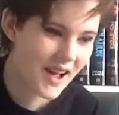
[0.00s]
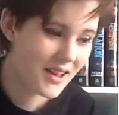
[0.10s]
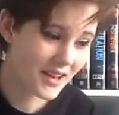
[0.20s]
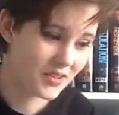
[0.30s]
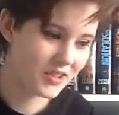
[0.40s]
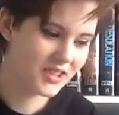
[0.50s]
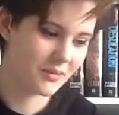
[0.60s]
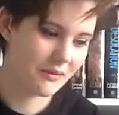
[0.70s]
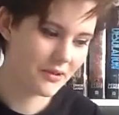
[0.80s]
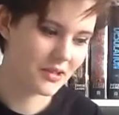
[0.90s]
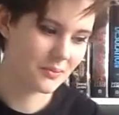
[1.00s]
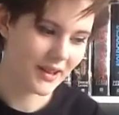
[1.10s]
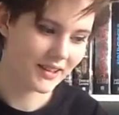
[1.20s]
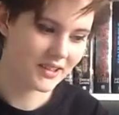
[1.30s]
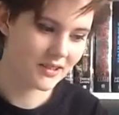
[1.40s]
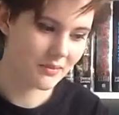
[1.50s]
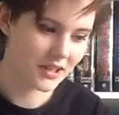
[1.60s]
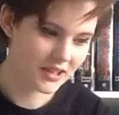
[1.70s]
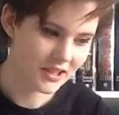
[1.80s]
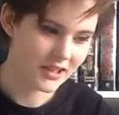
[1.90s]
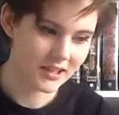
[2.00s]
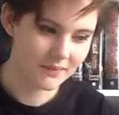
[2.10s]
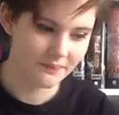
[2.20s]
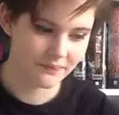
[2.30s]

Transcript: As you can see, my phone is balanced on my guitar